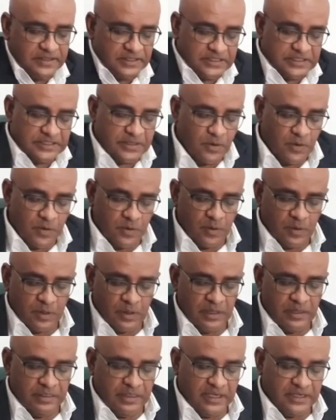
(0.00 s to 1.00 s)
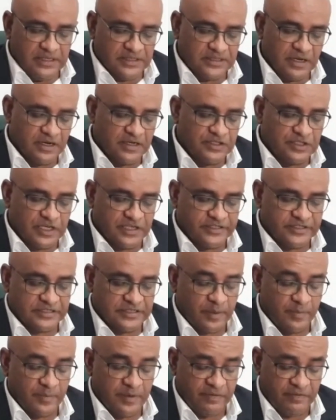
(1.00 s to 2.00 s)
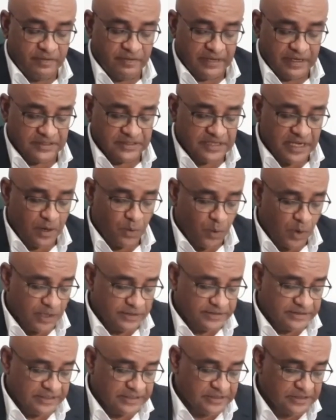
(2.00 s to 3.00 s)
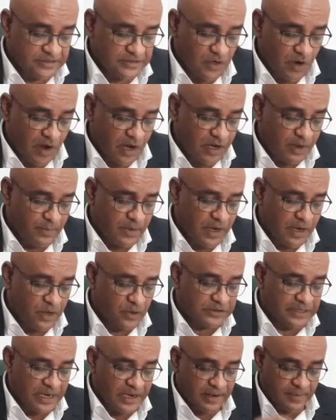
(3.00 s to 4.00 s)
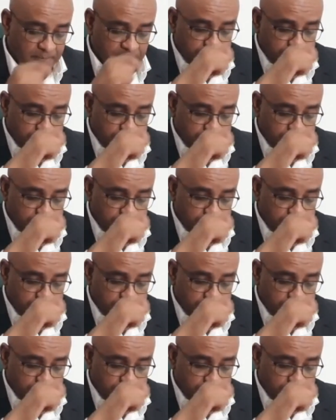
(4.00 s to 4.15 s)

So these are just some of the things I wanted to talk about.